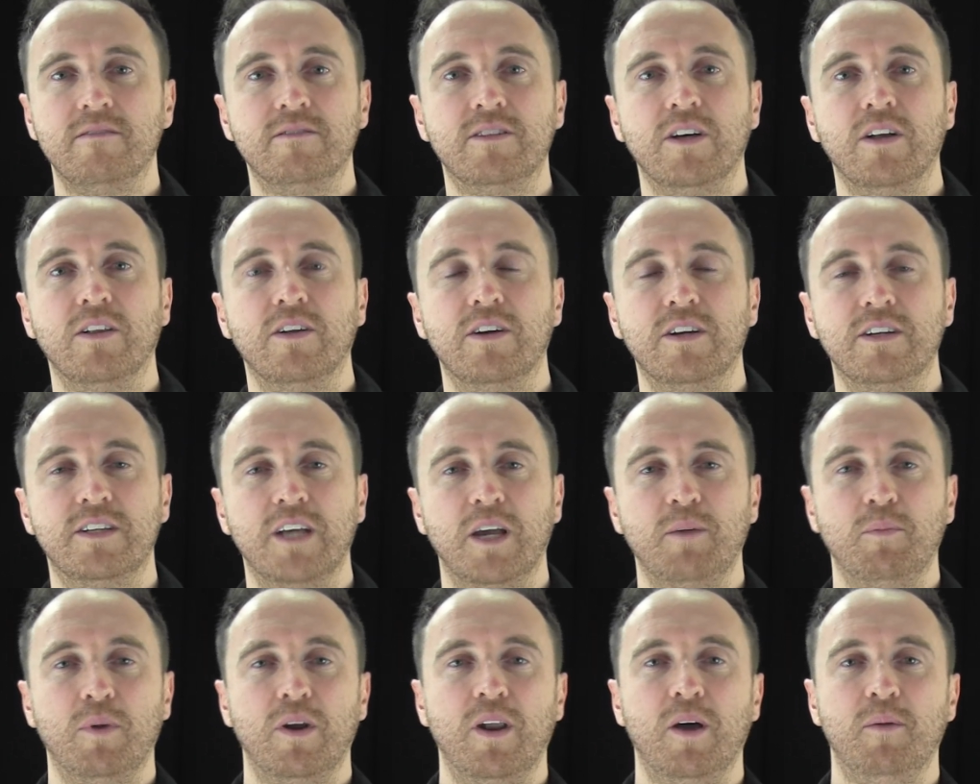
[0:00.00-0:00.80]
tell her to
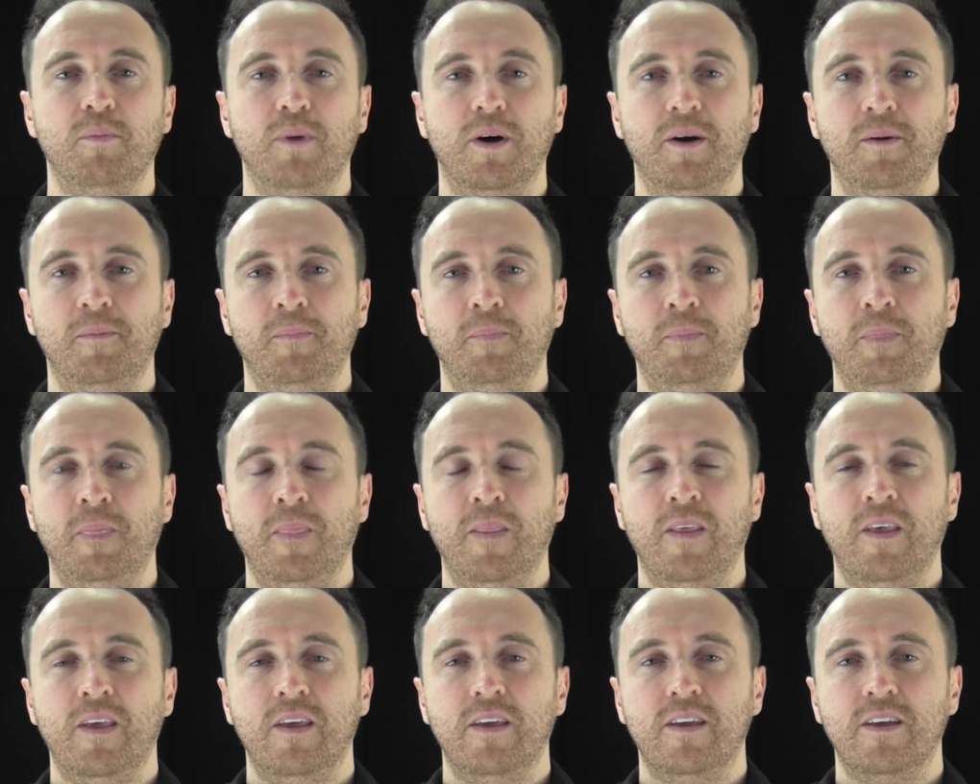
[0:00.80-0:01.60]
take my number.
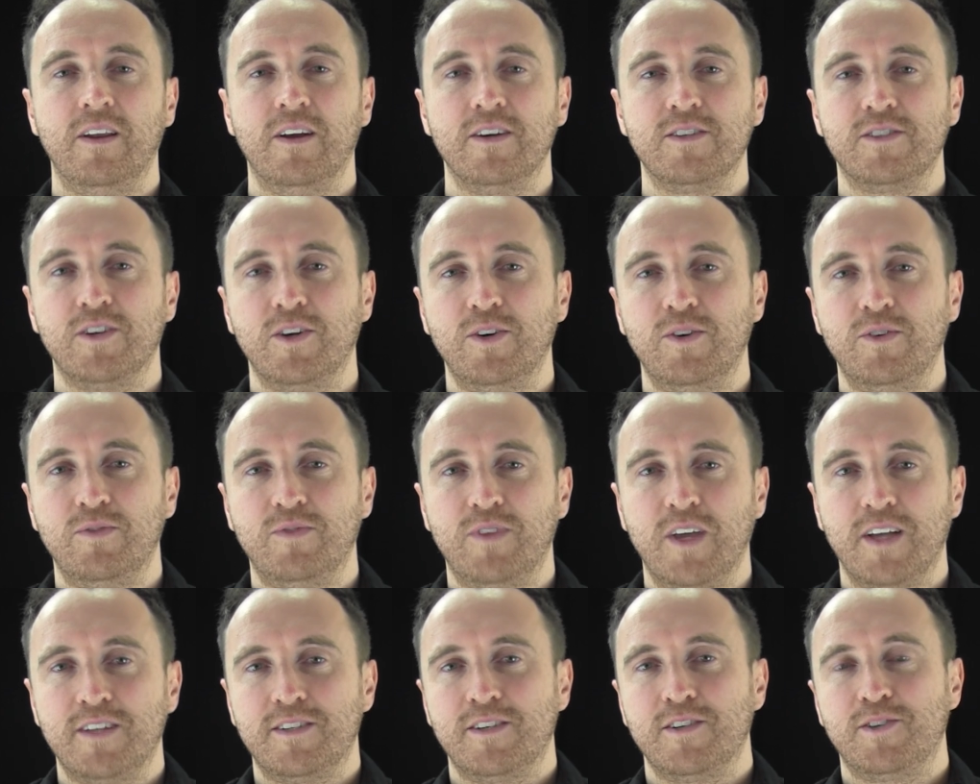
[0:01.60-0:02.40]
You know, so
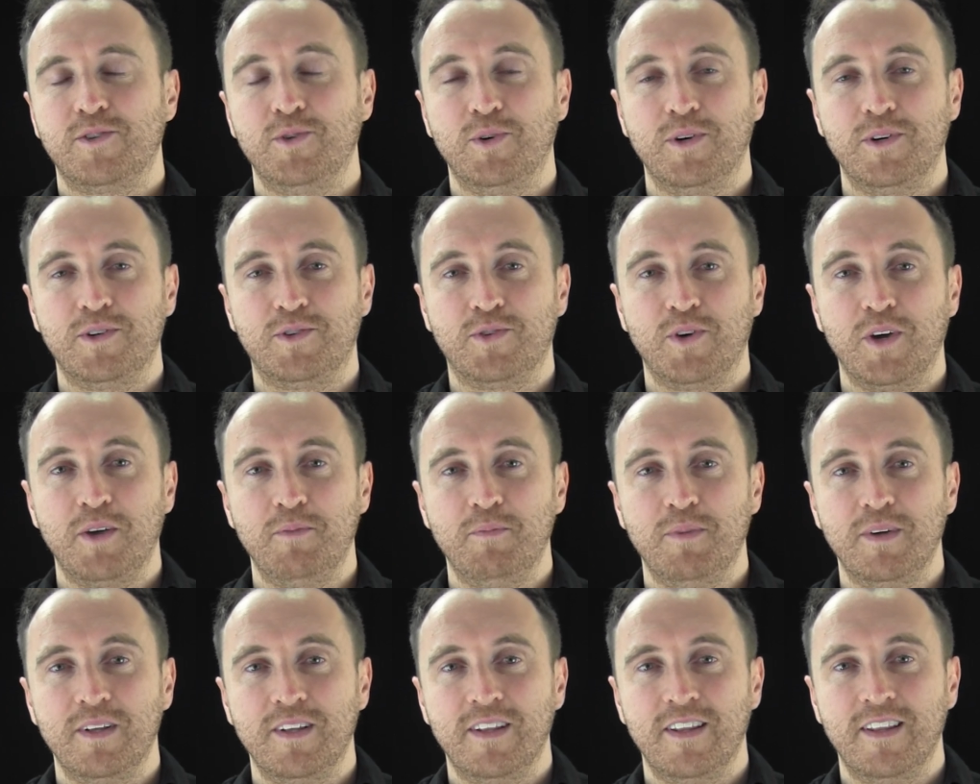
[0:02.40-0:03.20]
that's the sort of
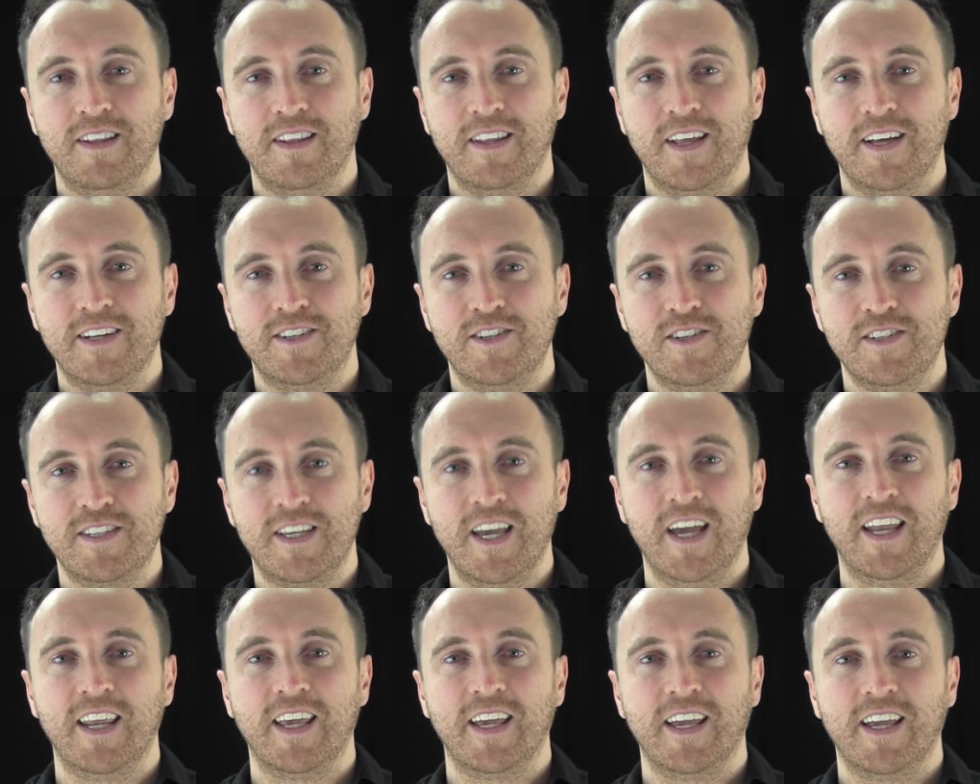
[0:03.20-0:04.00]
treatment that she's
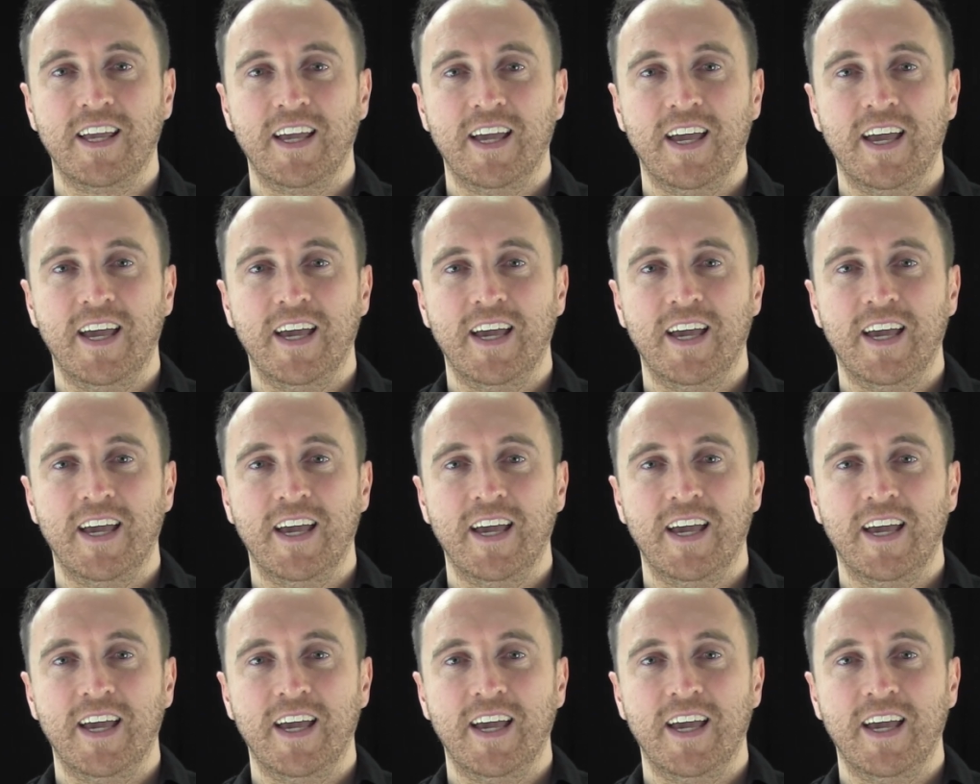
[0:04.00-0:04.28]
getting.